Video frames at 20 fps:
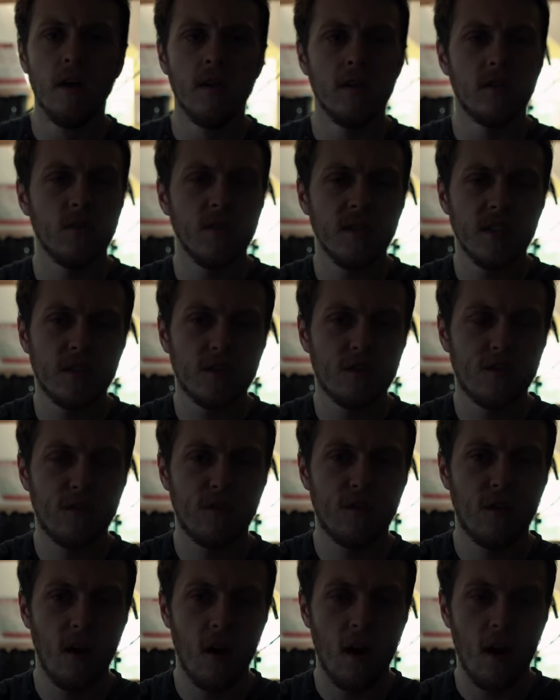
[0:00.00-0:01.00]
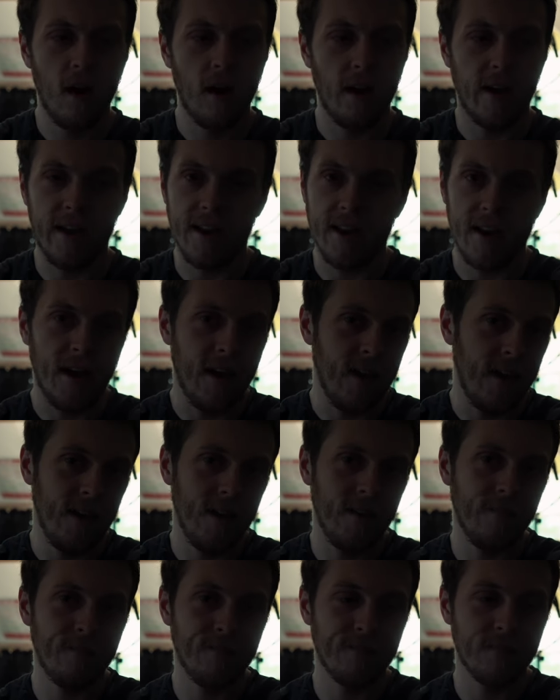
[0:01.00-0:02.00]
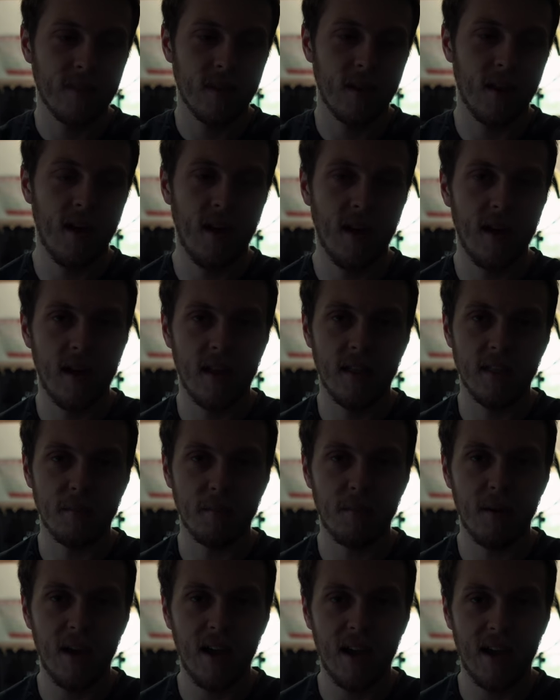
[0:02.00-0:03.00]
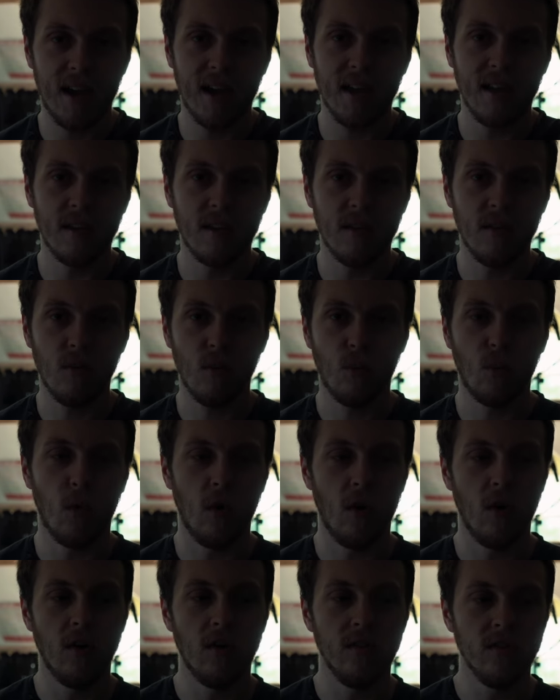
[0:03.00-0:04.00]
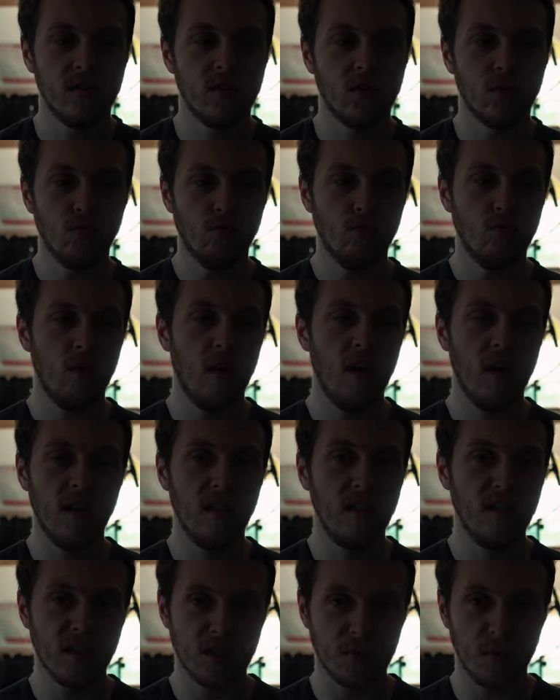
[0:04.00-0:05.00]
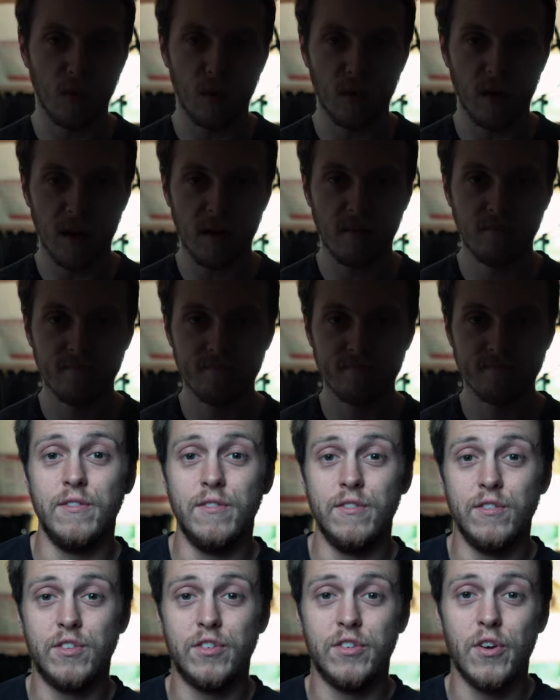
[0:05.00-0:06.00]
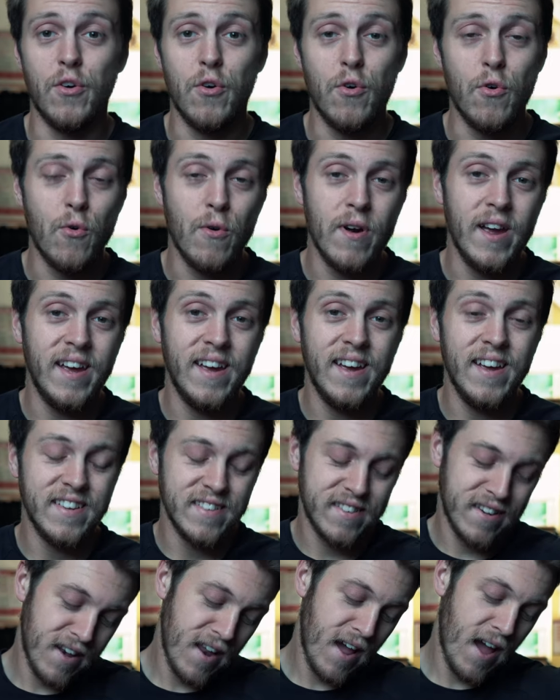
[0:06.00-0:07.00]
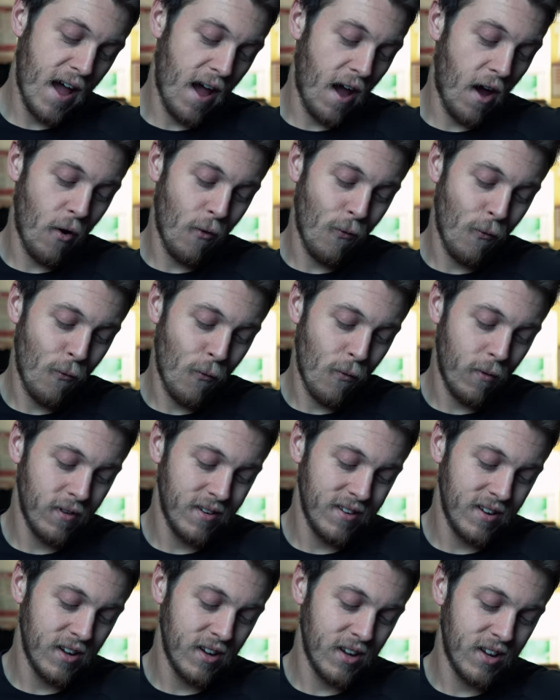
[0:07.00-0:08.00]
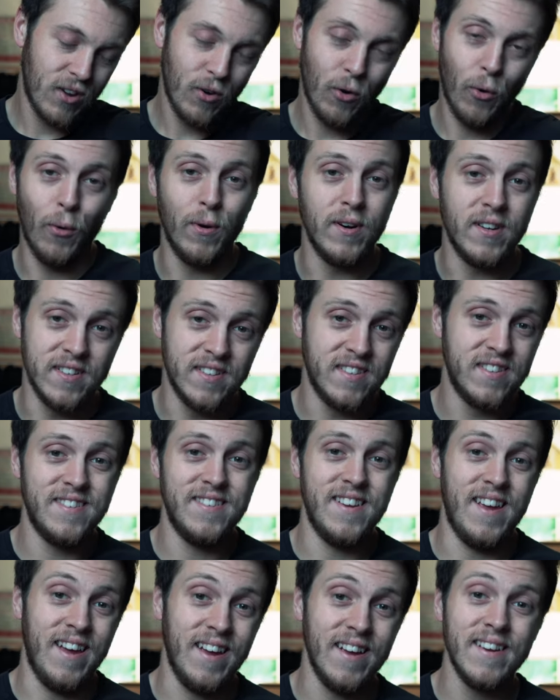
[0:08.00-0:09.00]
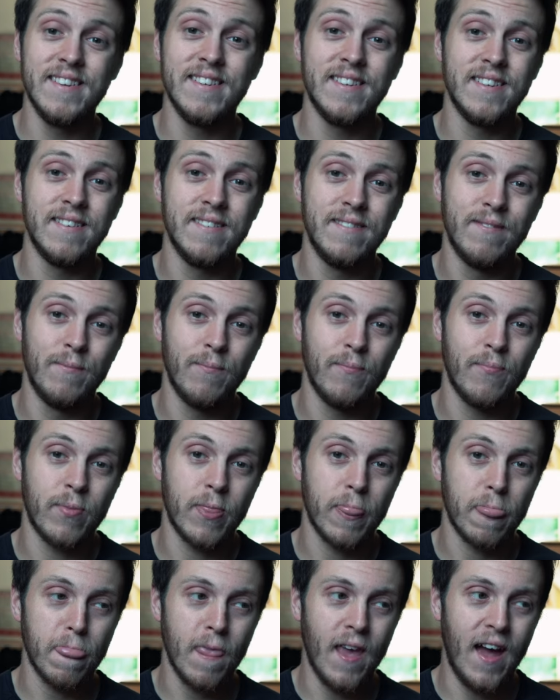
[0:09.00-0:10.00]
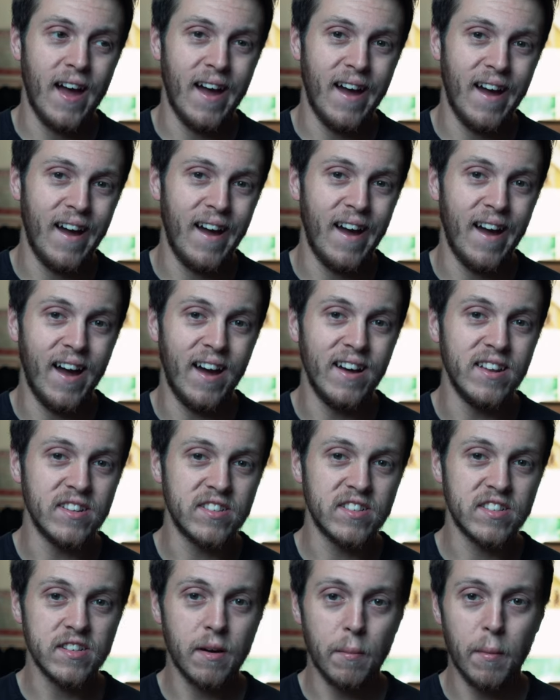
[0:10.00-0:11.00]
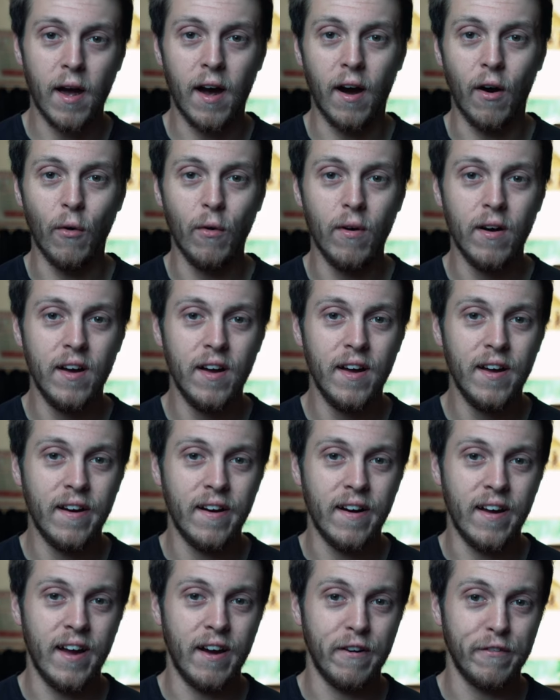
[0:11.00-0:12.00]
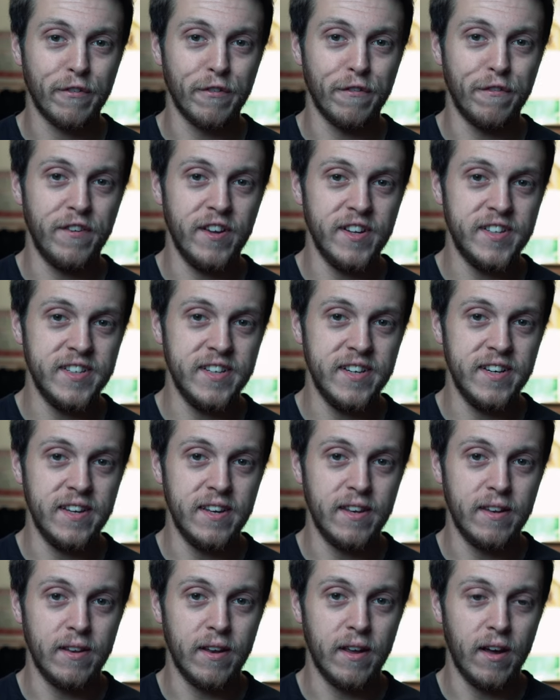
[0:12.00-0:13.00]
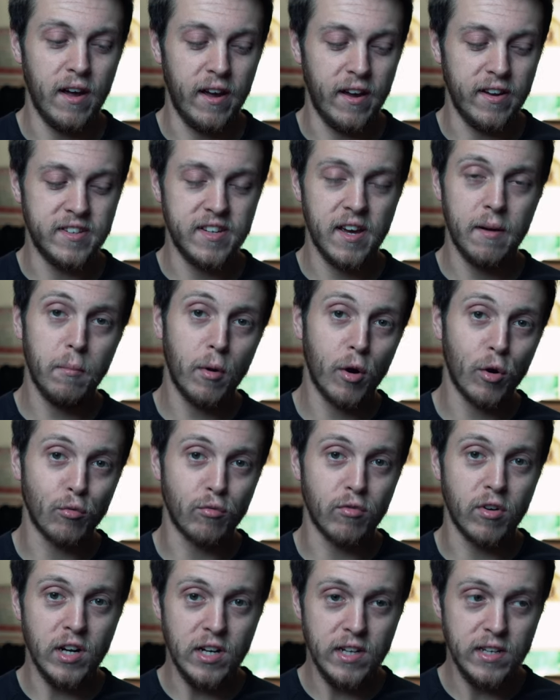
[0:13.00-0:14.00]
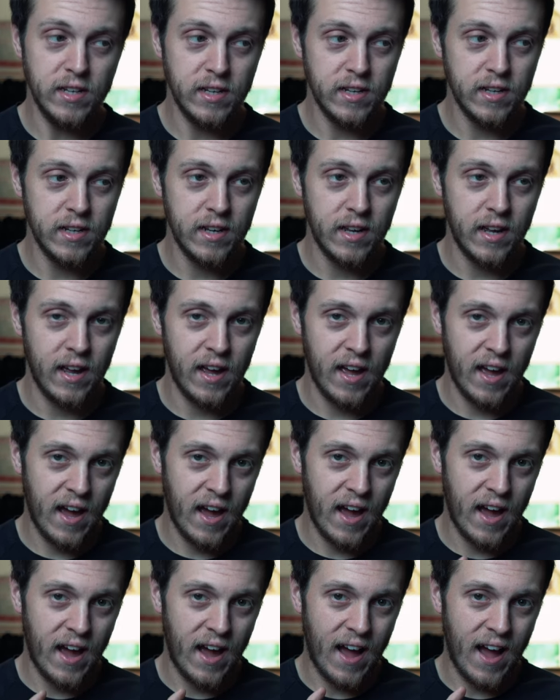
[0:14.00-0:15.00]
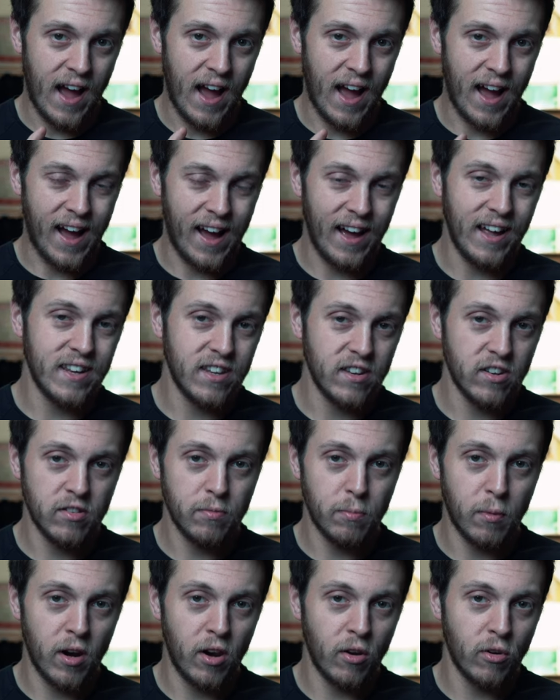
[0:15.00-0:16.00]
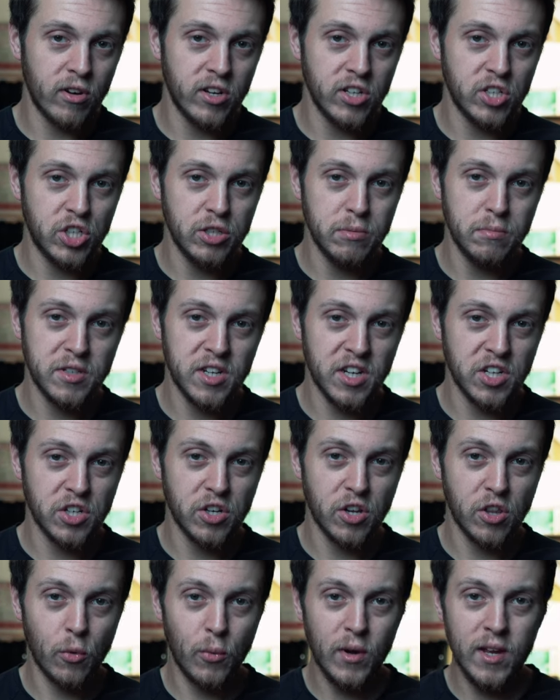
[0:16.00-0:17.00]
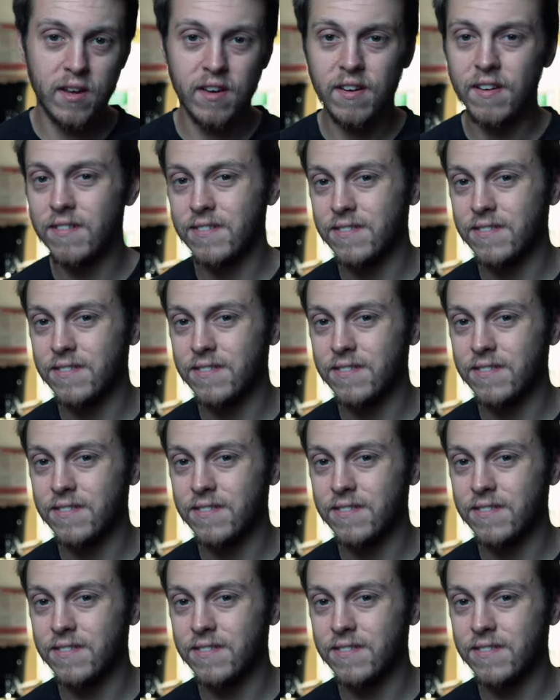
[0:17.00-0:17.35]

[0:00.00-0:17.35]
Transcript: So it's Friday, and the plan was to run this morning. So it is now quarter to six and somehow I have to fit in a 10 mile run and my longest gym session of the week.